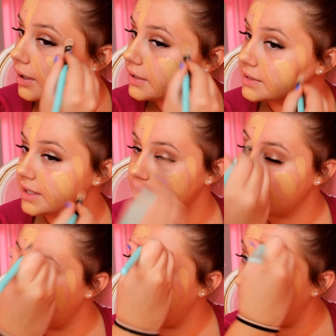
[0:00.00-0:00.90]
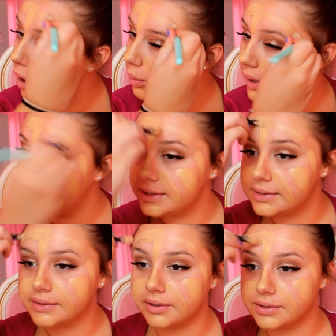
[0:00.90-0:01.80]
Her skin
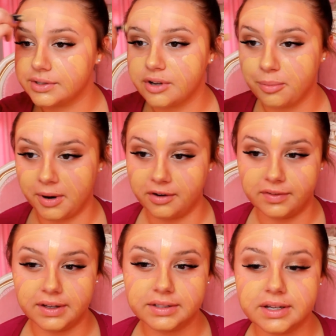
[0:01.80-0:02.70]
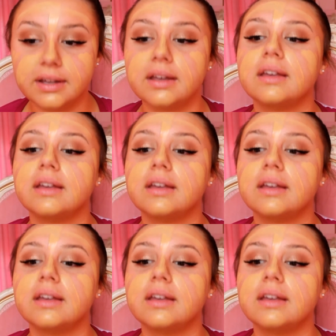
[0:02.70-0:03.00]
always looks so perfect.